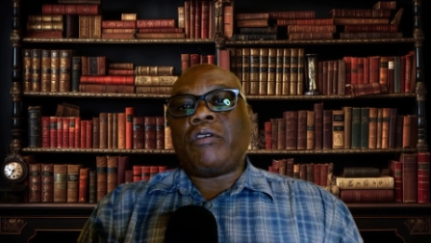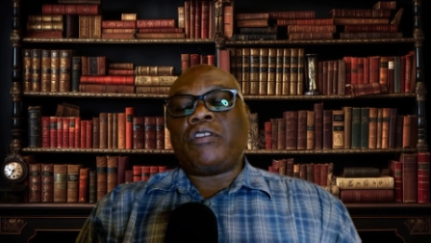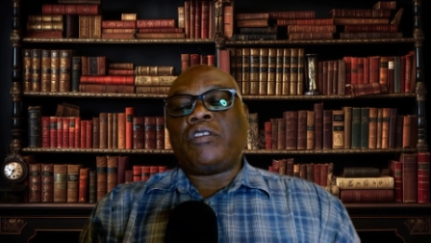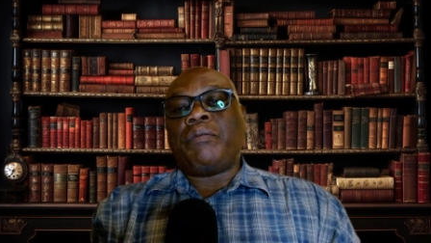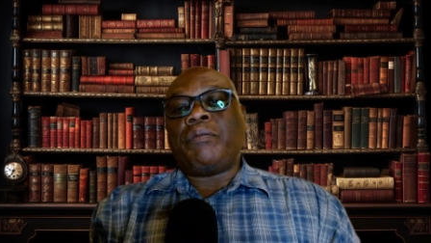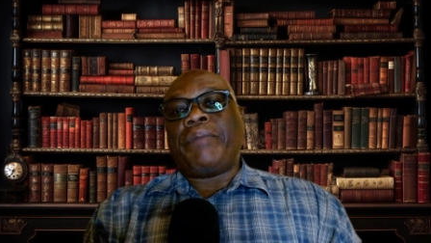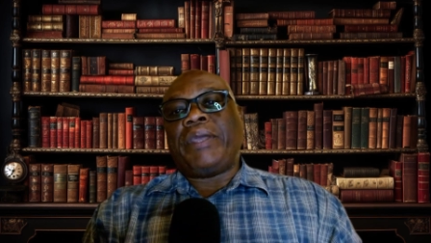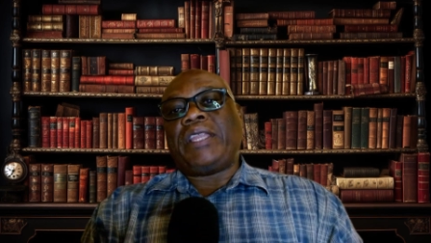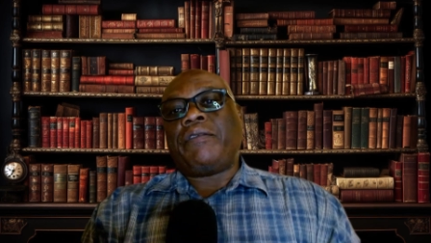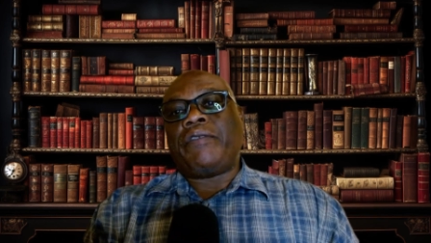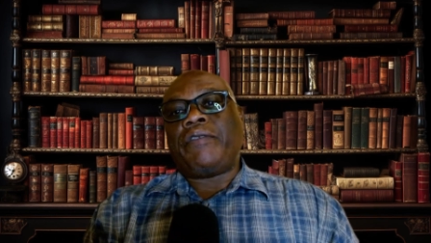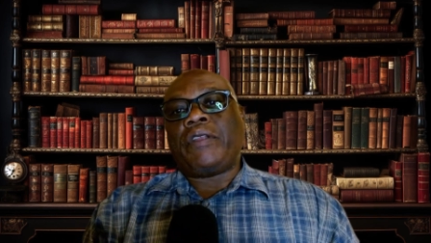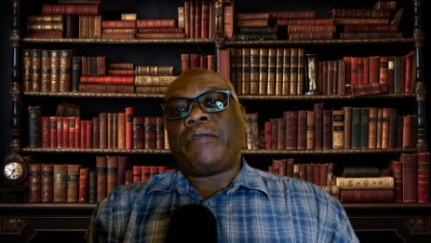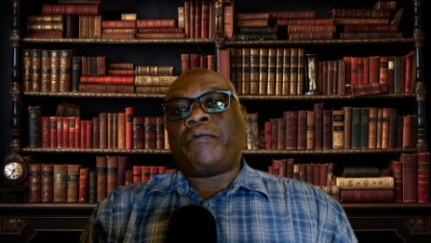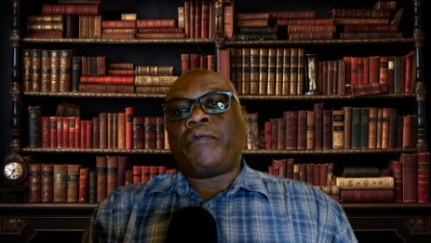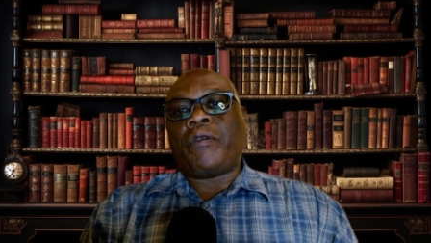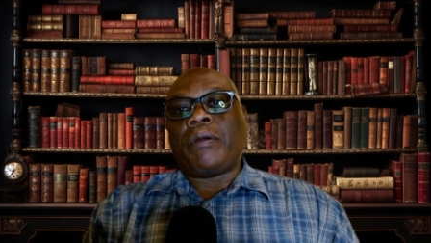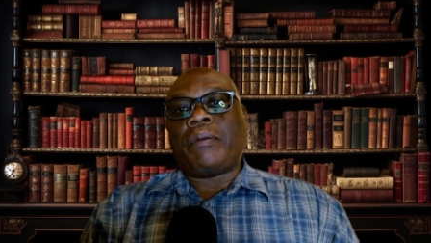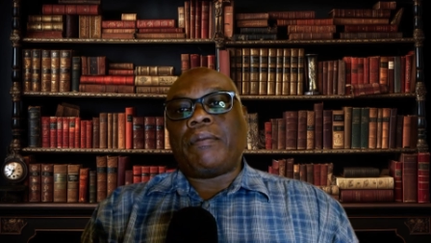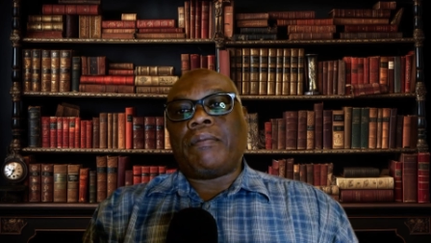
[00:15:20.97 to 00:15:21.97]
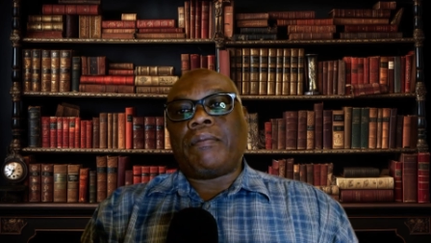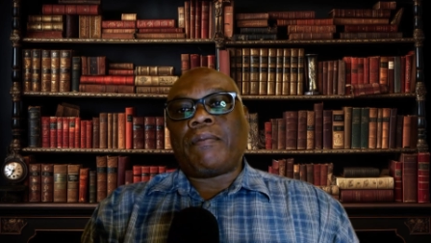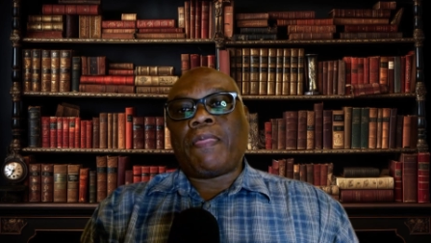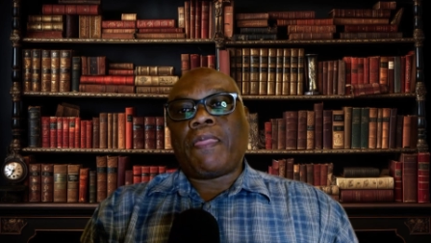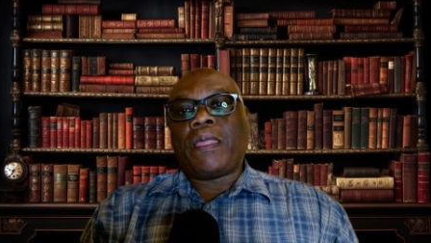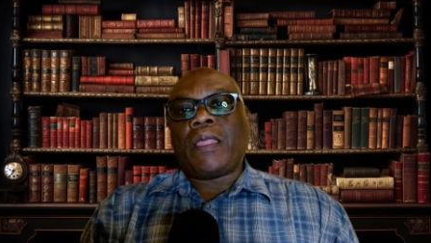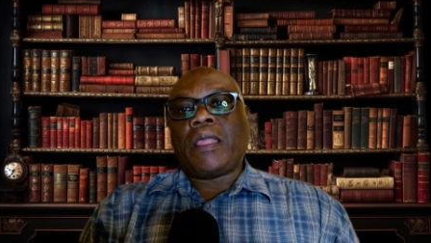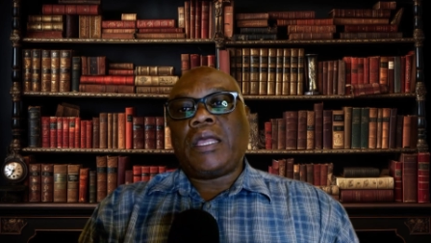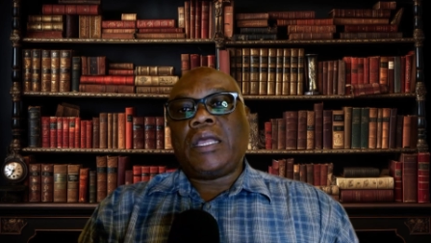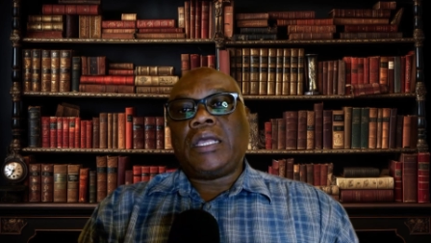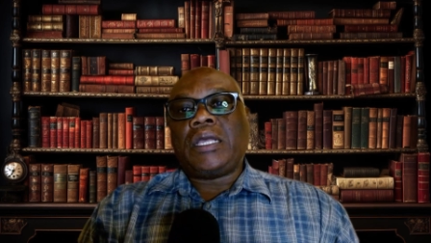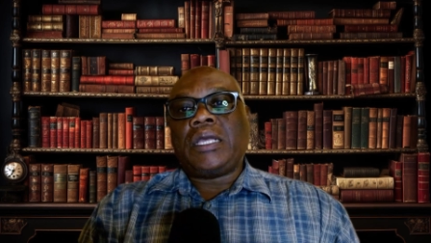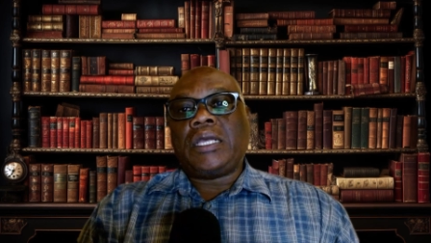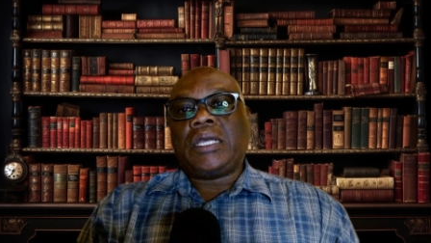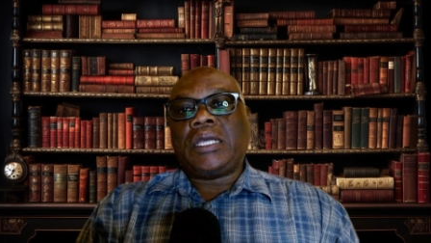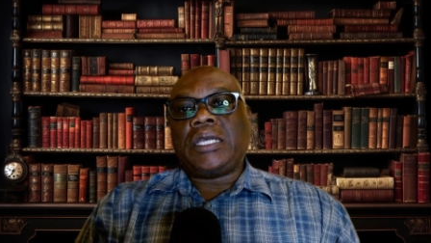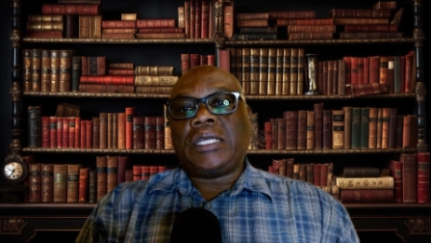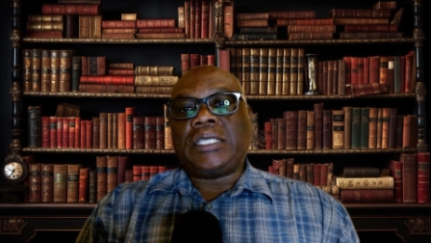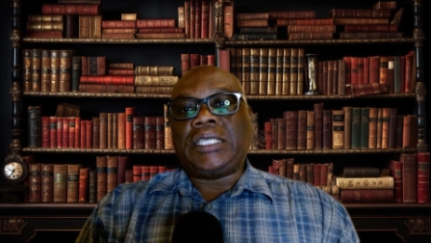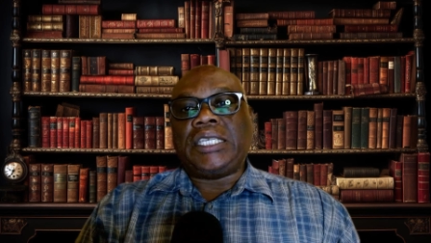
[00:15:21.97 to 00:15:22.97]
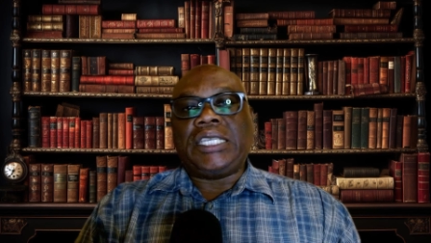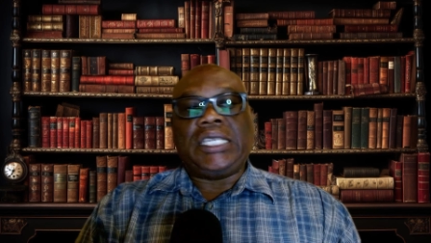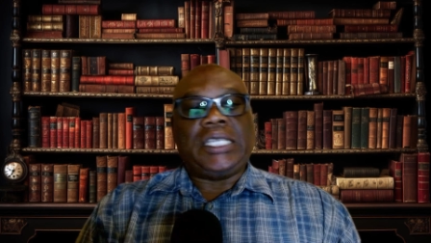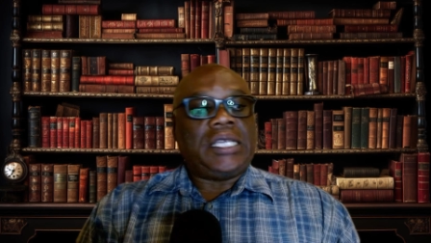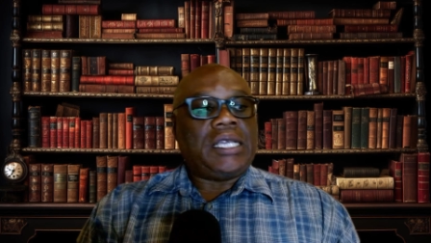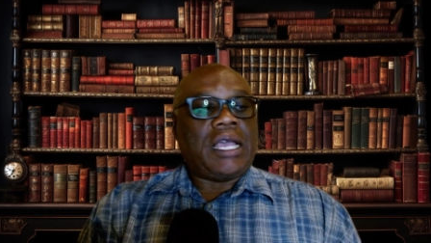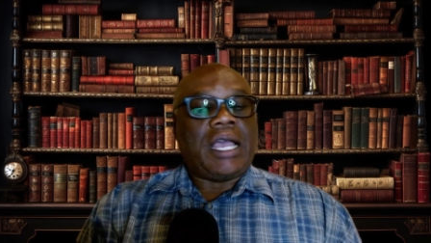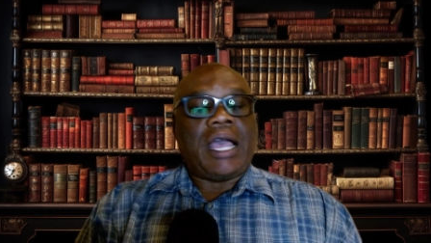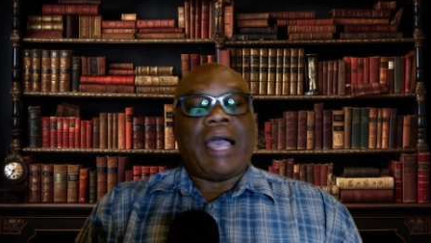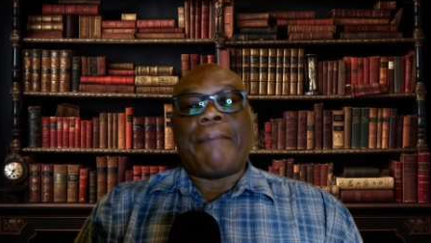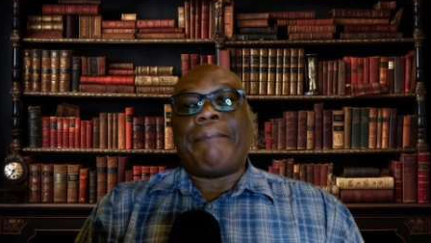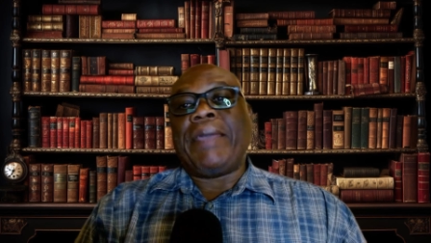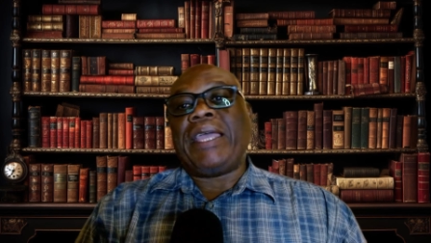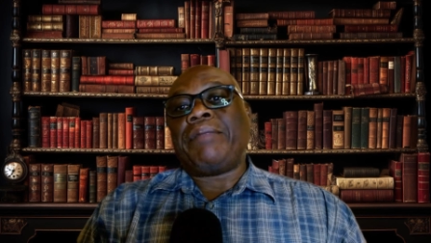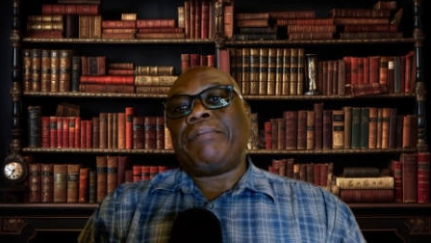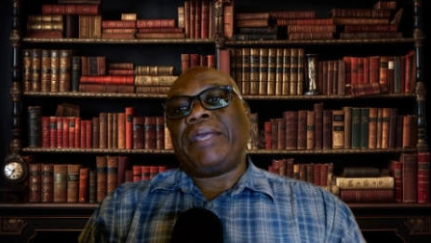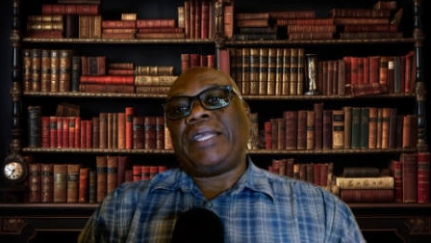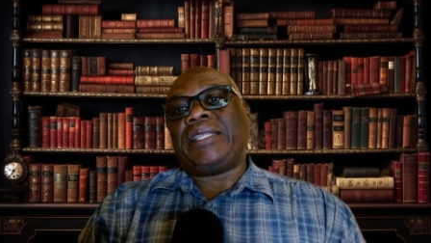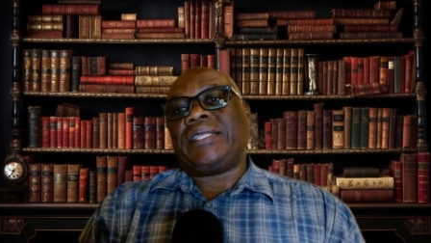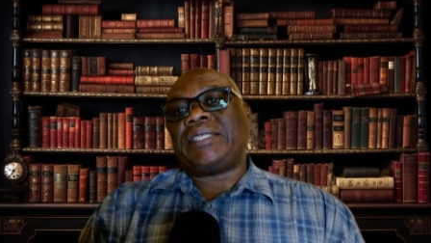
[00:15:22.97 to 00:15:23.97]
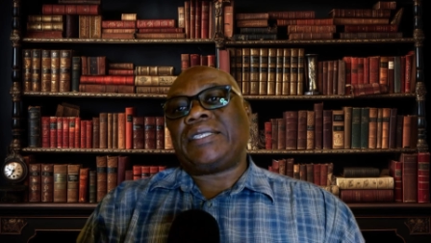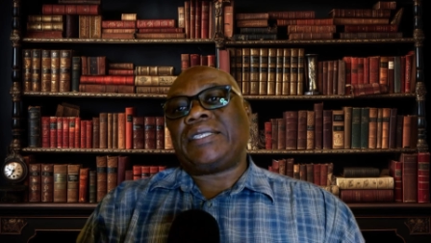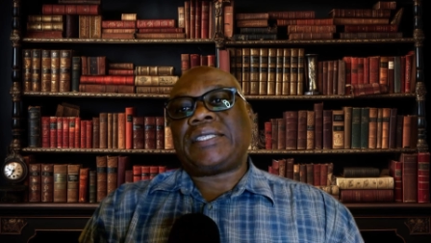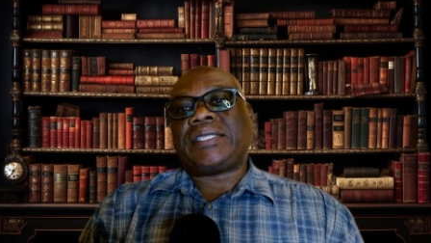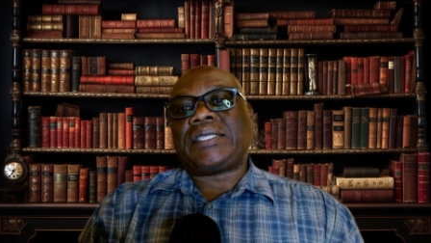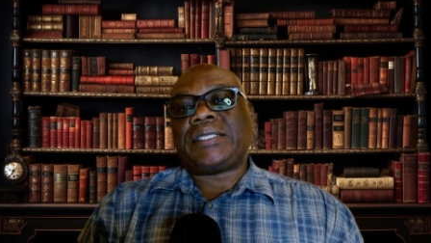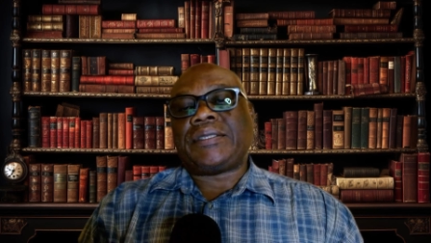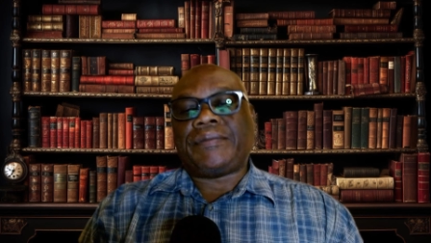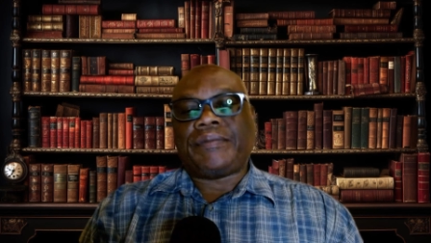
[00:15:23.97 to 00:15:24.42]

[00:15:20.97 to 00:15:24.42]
to benefit from the amendments.